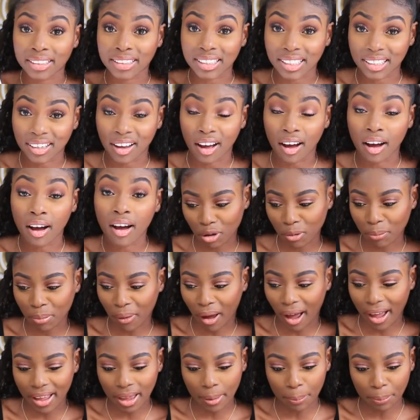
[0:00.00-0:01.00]
the dinner,
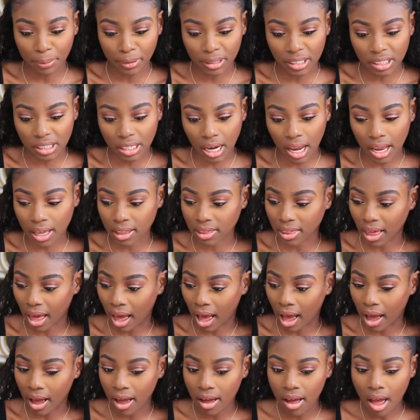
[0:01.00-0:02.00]
but I appreciate
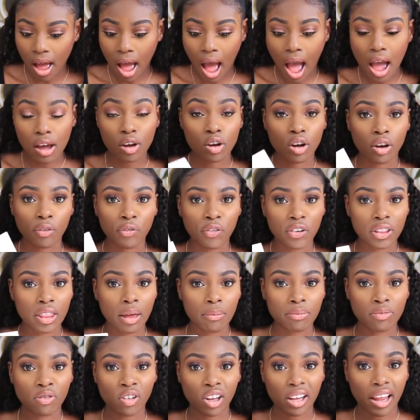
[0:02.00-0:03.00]
that. And good for
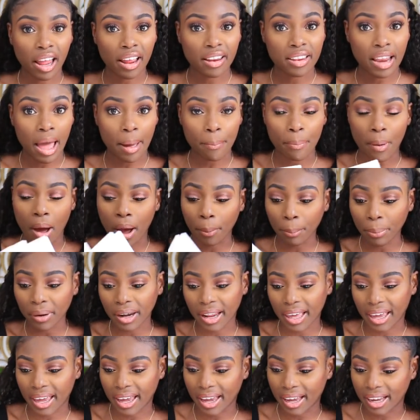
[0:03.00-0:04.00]
them for getting that
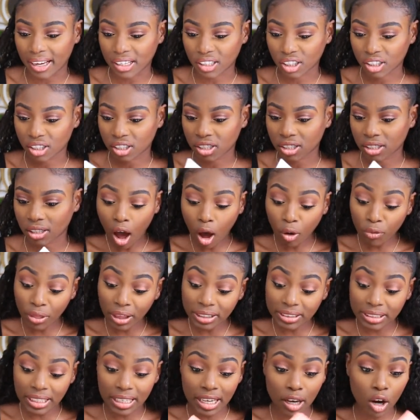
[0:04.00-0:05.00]
published. Oh,
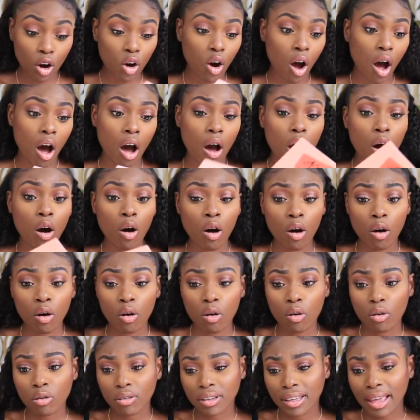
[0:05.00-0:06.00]
there's a little,
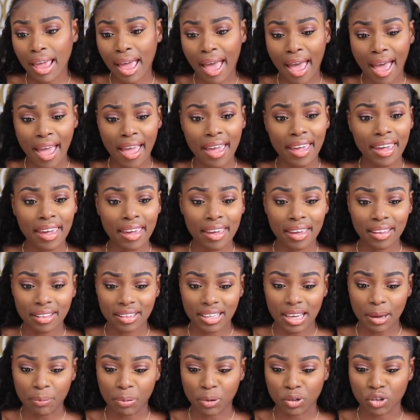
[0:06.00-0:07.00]
oh,
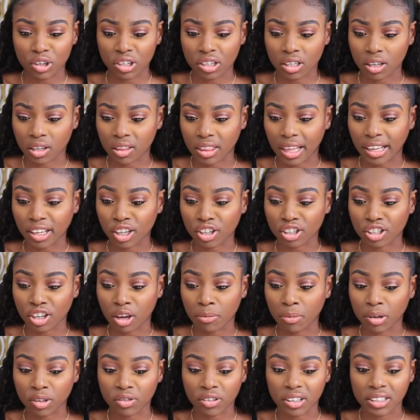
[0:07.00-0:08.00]
yay. Dear Patricia, thank you
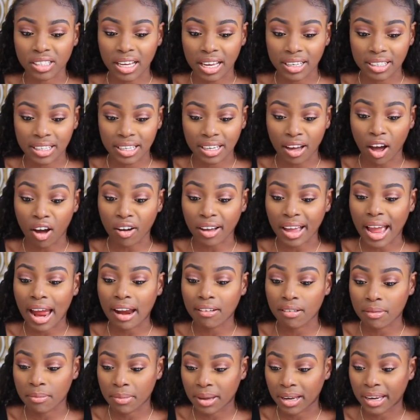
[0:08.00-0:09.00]
so much for attending our
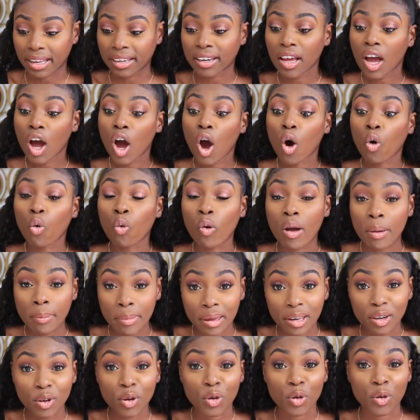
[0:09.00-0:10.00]
Karen Millen
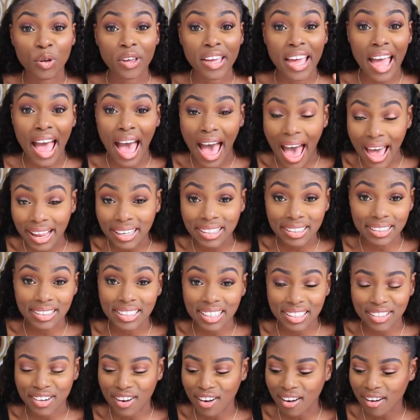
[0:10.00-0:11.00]
Women Who Can
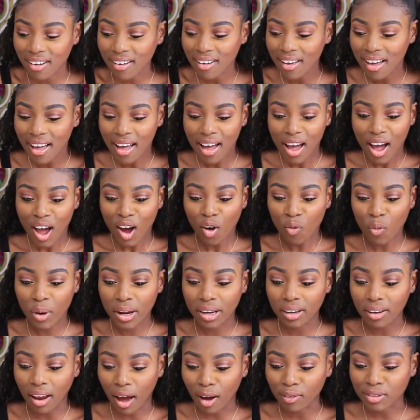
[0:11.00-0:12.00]
dinner.
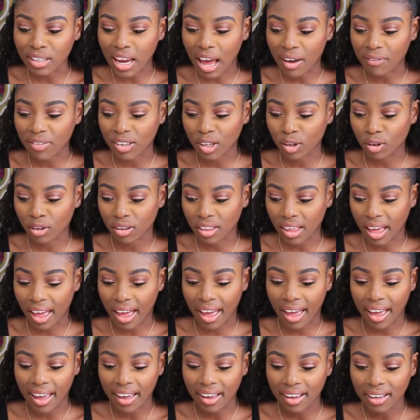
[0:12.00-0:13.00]
We loved having you
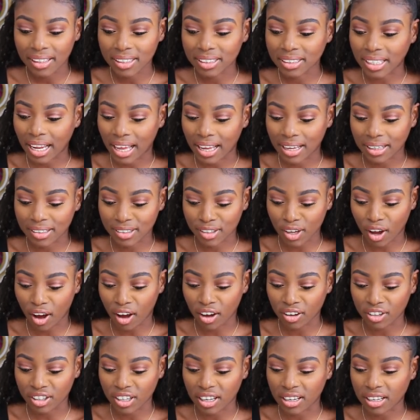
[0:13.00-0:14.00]
there. Stay in
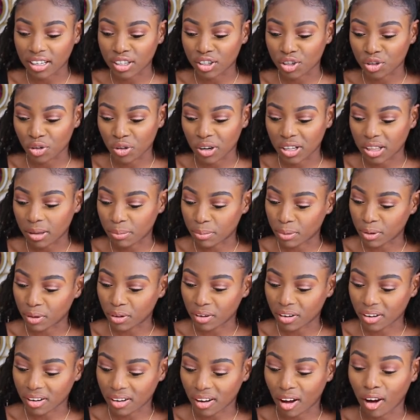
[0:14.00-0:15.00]
touch and enjoy the
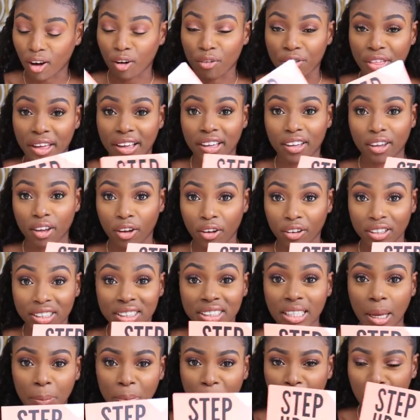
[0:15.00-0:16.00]
book. Oh, thank you.
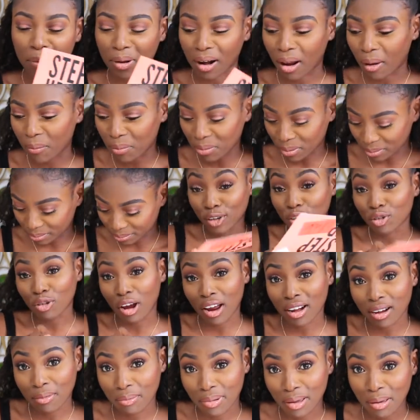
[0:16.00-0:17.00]
Step Up Club. If you're
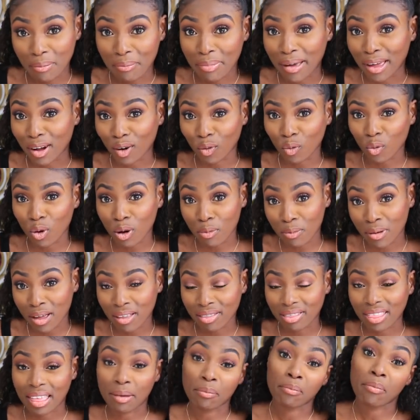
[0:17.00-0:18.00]
trying to be a better
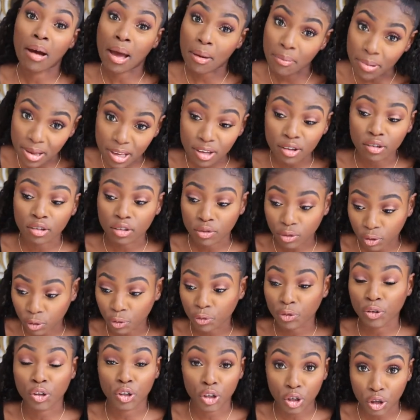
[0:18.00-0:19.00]
woman, that might be useful for